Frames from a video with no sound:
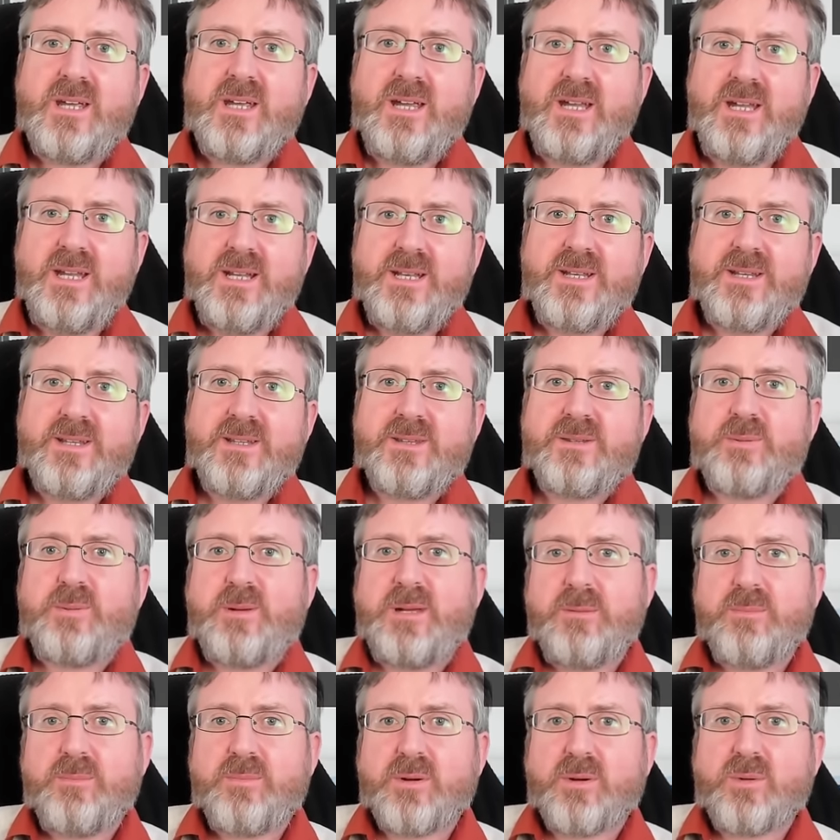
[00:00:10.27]
In this
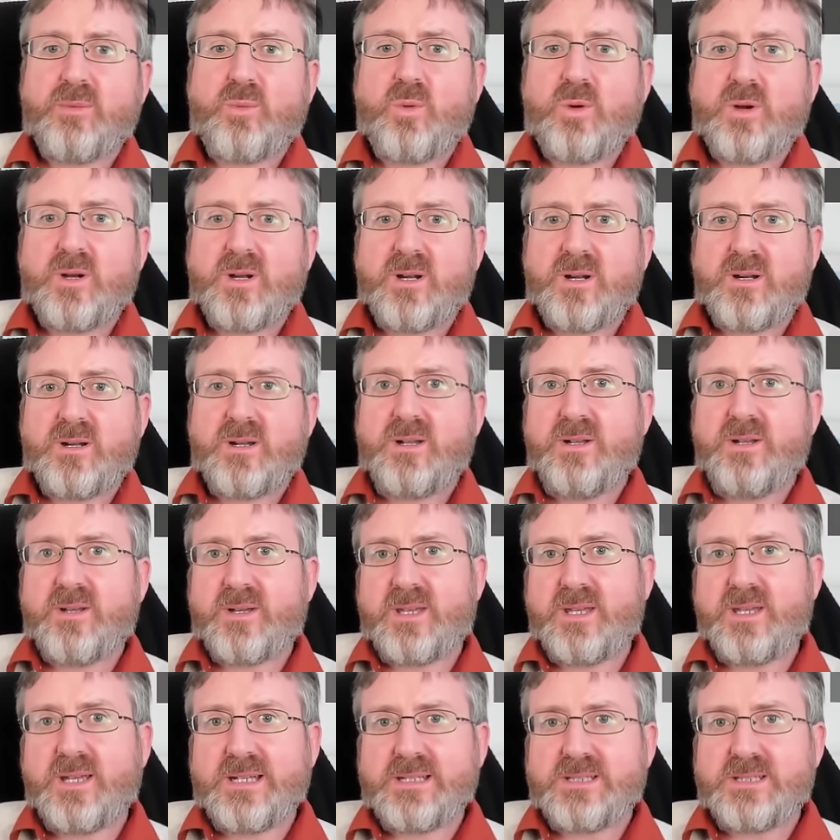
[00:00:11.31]
paper, we're
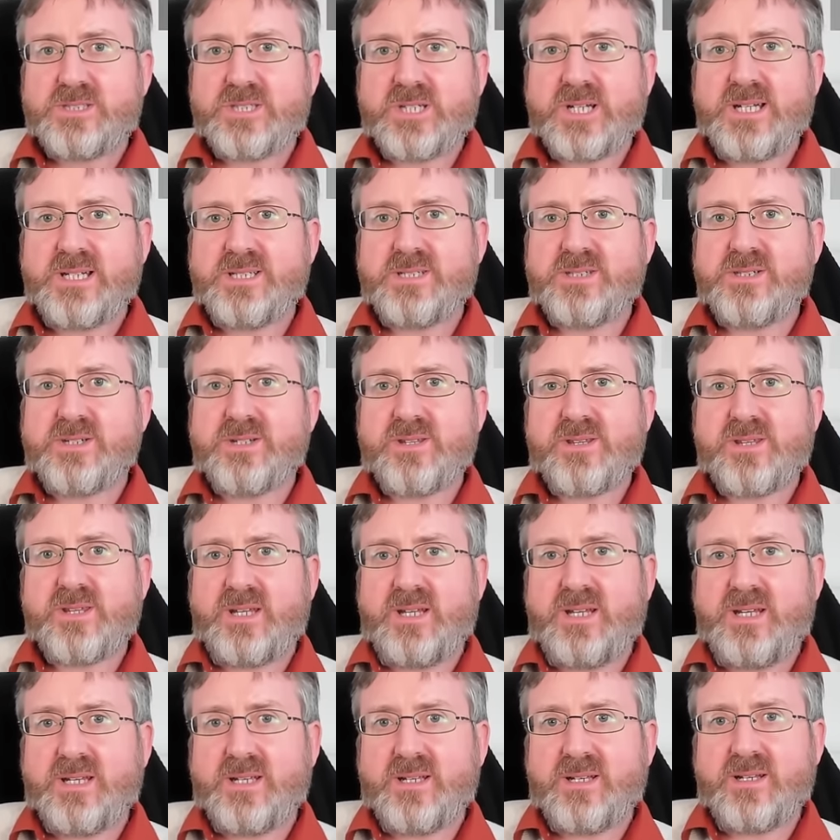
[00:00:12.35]
looking at changes
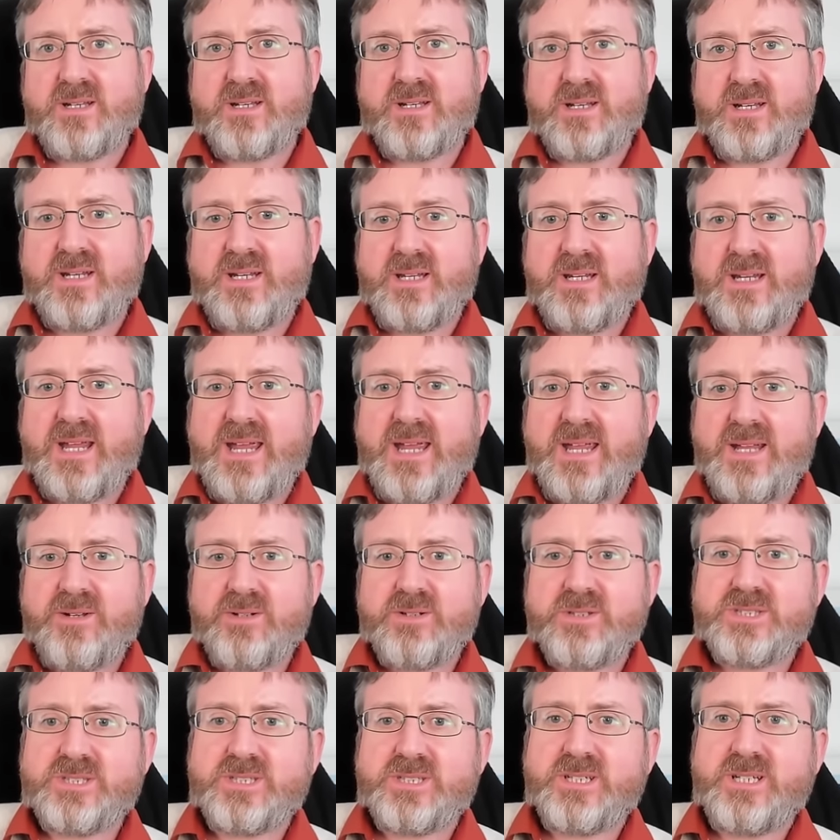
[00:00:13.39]
in the
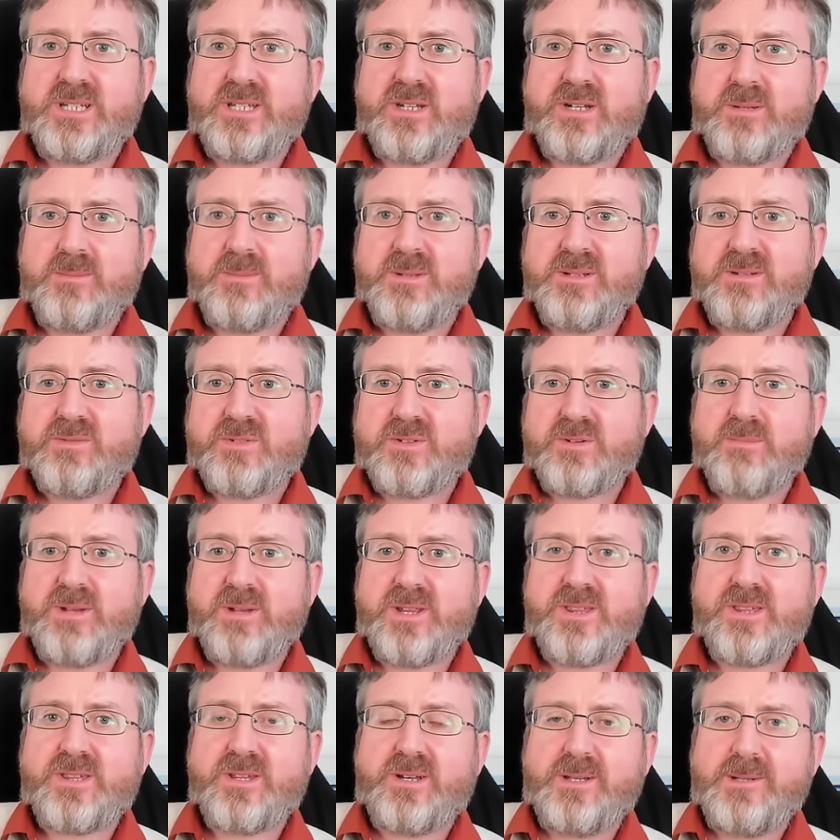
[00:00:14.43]
energy coming from the
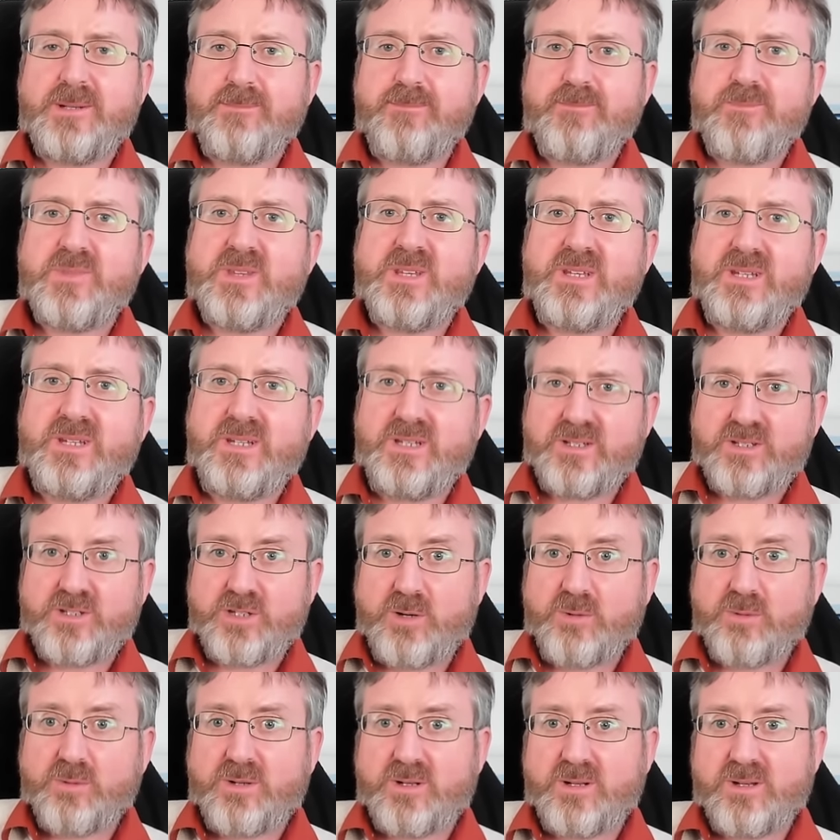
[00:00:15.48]
sun, the
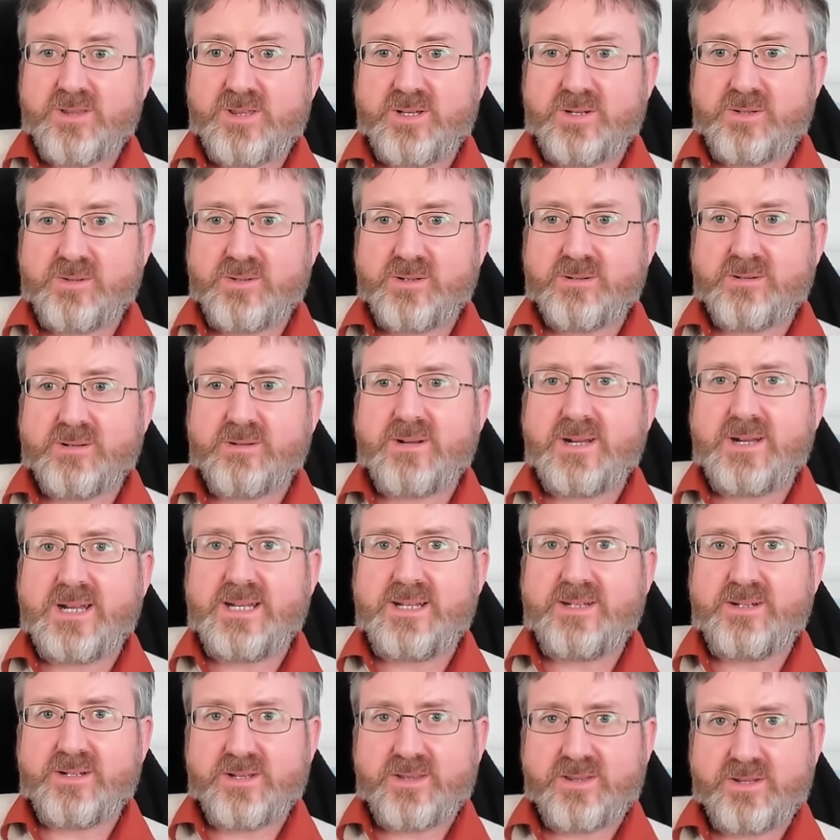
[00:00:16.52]
total solar
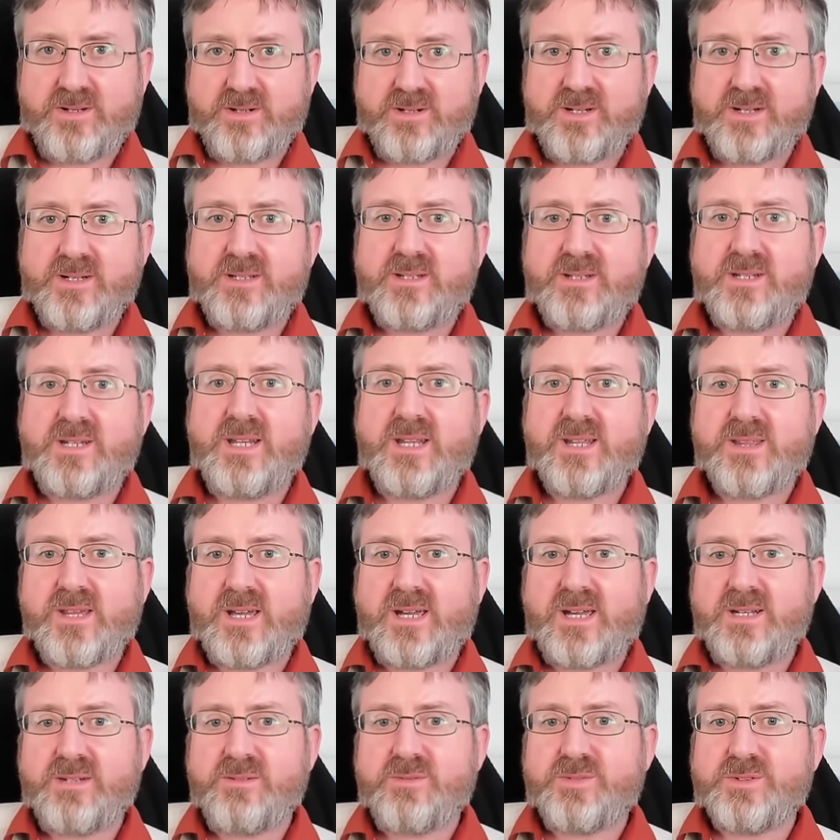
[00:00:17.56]
irradiance, or
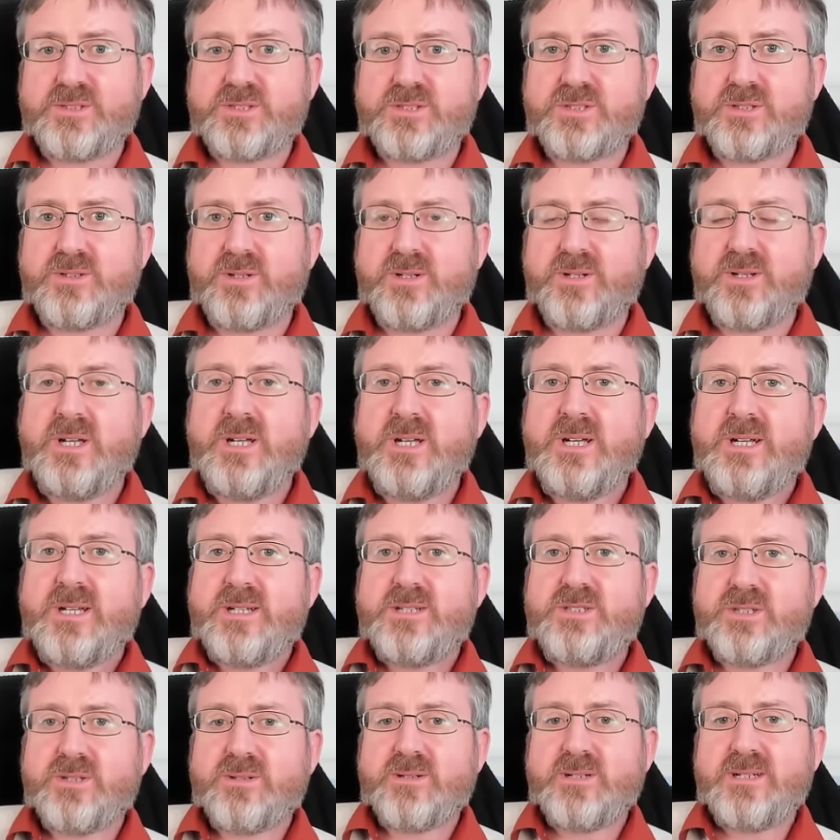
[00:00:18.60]
TSI for short,
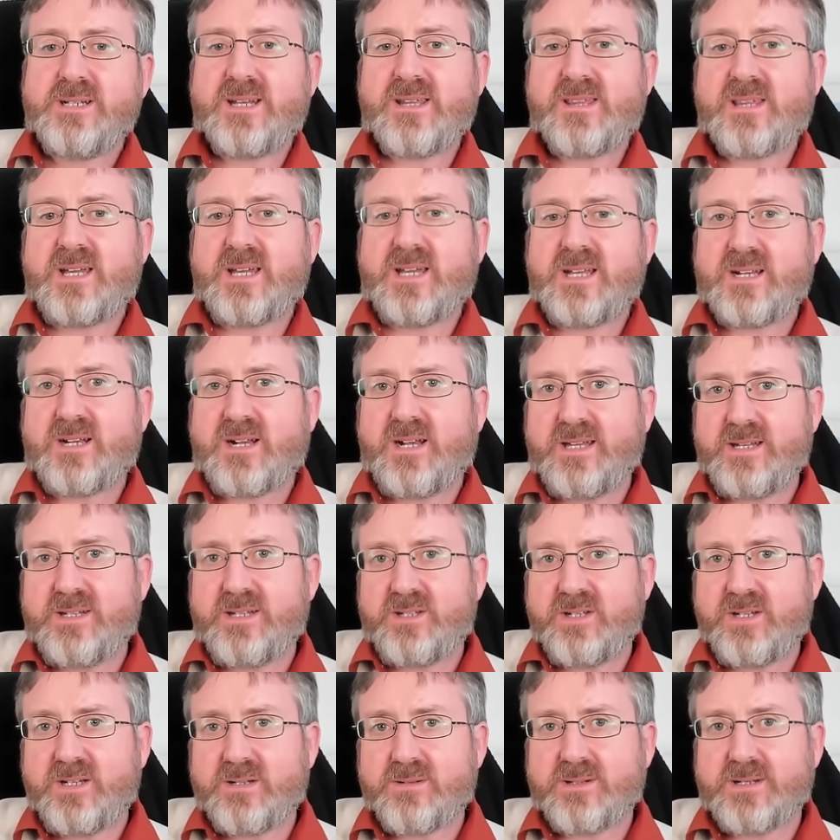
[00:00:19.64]
during the satellite
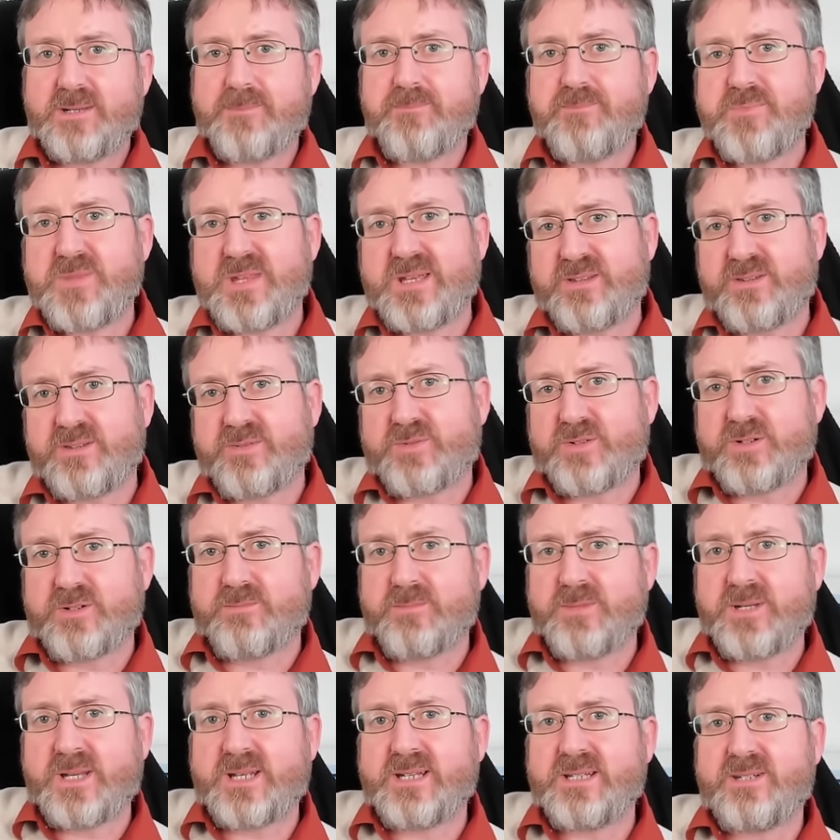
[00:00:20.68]
era. That's from
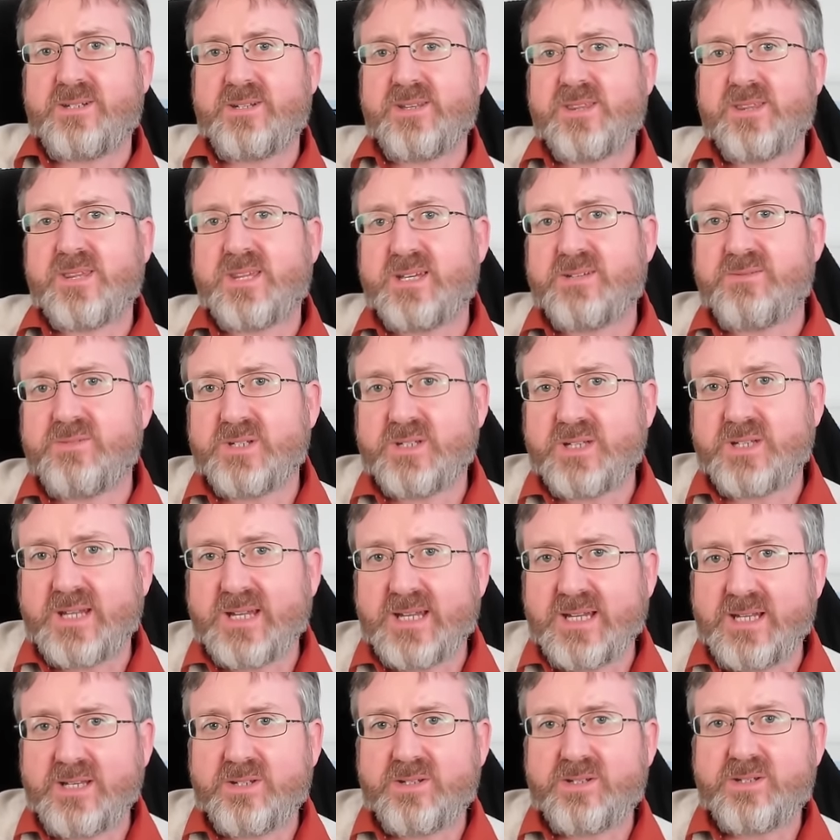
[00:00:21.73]

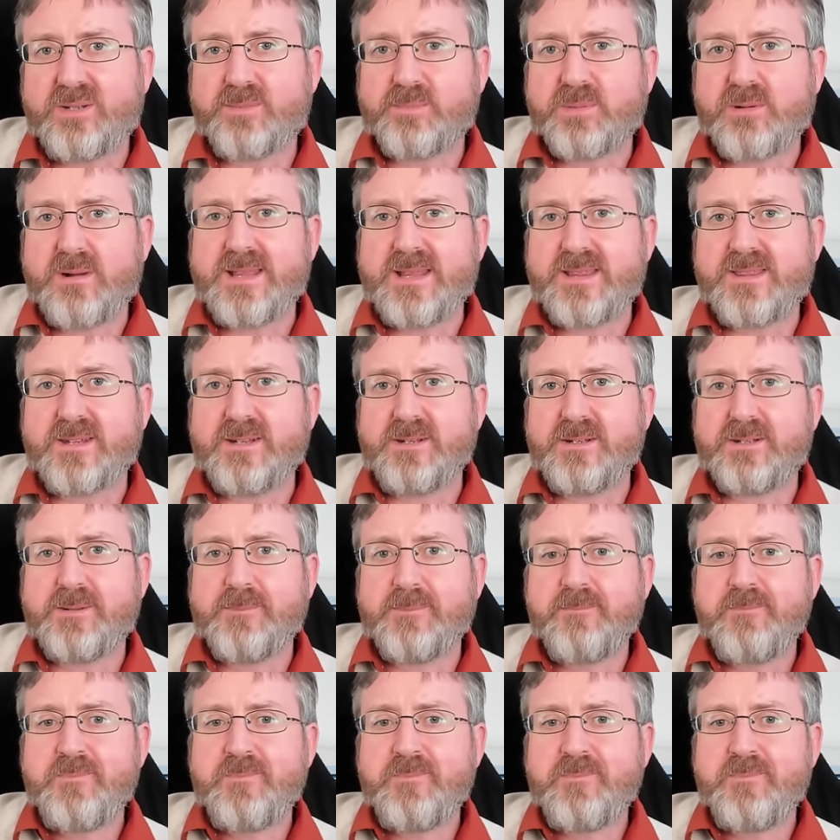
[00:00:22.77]
1978 to present.